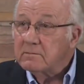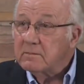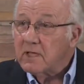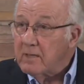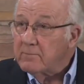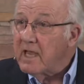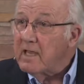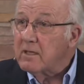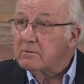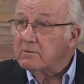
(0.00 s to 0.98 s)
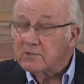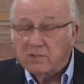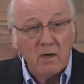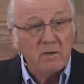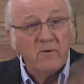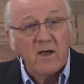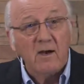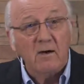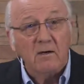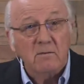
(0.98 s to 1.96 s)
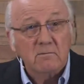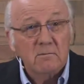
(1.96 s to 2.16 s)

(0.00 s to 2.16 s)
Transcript: to come down, start a fire,